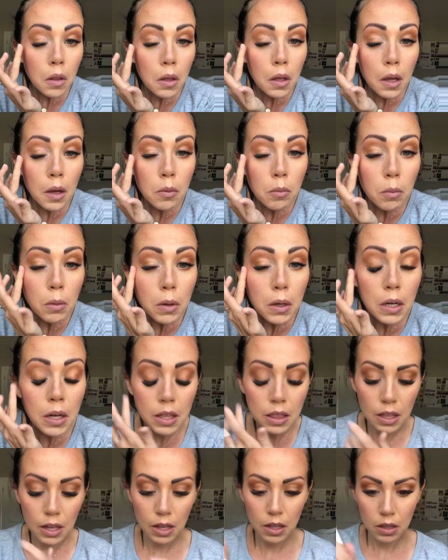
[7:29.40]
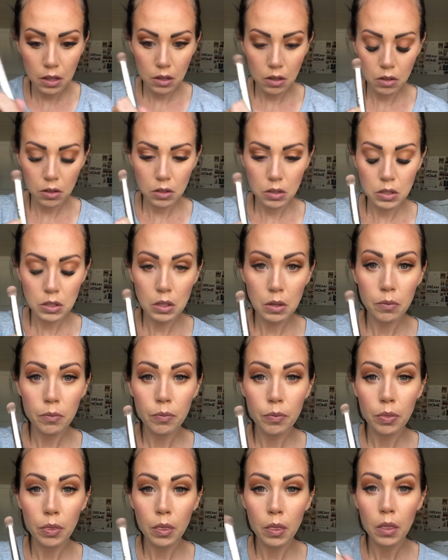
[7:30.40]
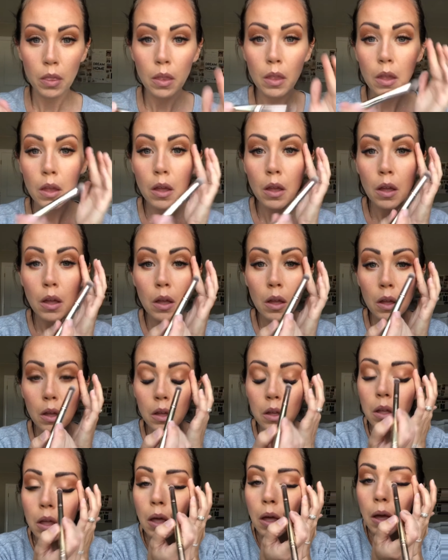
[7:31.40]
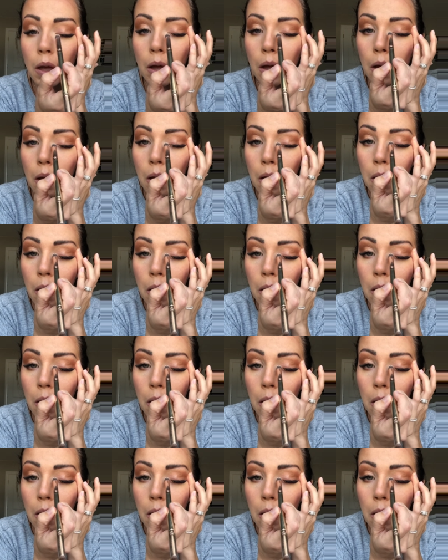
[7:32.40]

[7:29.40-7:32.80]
How pretty that looks. Okay.